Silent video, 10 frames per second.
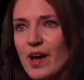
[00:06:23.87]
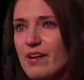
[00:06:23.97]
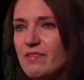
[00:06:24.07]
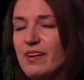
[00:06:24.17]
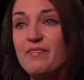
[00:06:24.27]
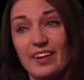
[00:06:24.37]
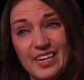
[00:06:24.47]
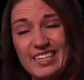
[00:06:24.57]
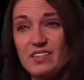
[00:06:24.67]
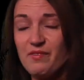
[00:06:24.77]
have a
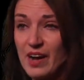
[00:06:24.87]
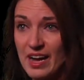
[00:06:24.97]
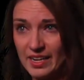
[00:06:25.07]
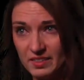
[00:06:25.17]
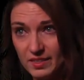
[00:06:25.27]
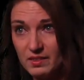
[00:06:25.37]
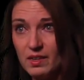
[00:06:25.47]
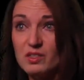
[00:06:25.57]
very defined